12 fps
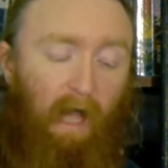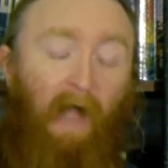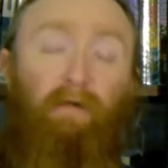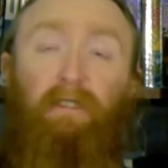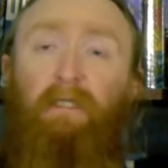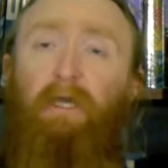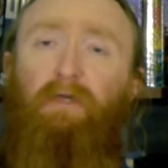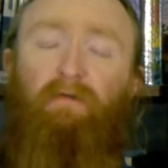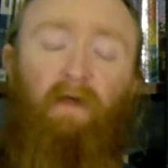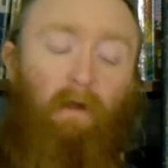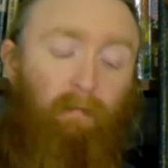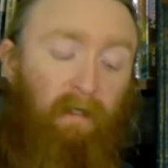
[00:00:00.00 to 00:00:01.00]
I was nude
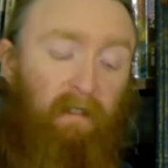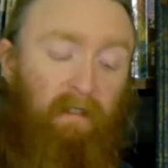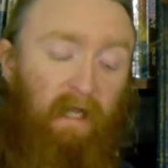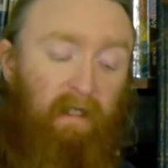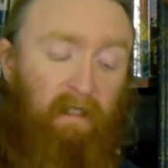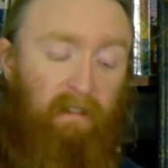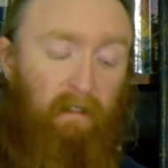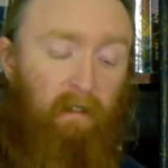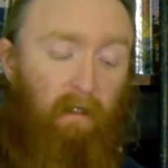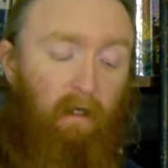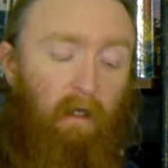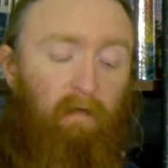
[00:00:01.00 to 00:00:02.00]
without being naked,
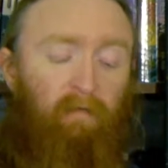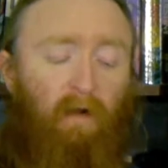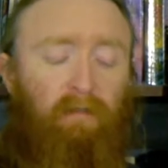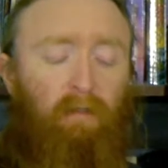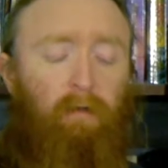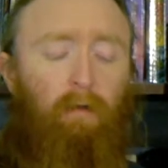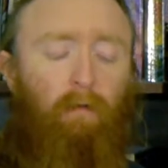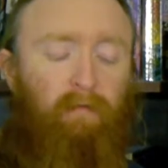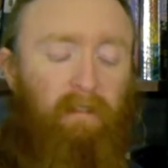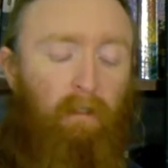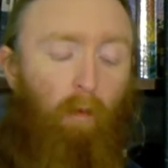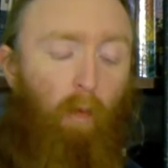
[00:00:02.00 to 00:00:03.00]
for I was
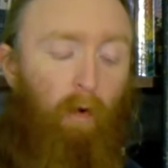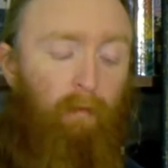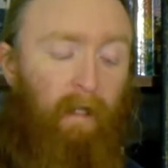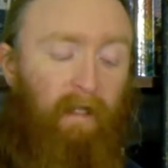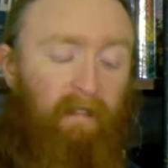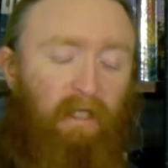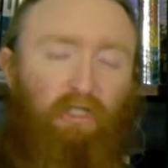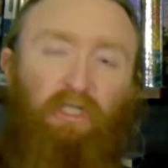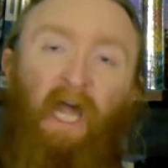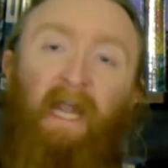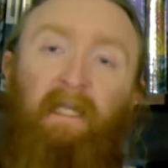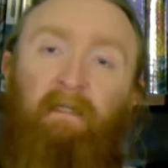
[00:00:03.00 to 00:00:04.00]
clothed in a warm light that
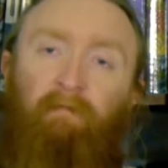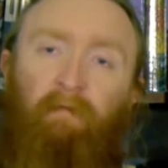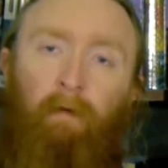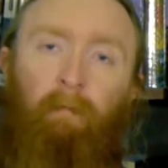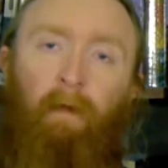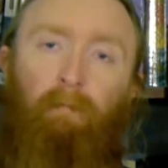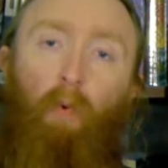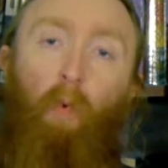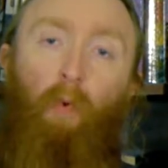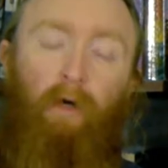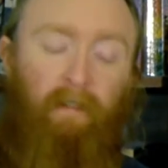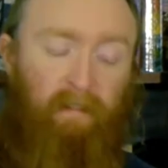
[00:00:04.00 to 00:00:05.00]
shined from my
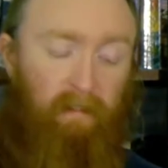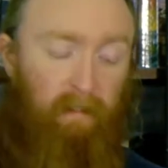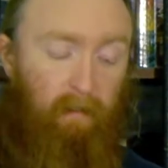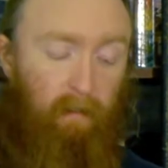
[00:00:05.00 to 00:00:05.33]
pores.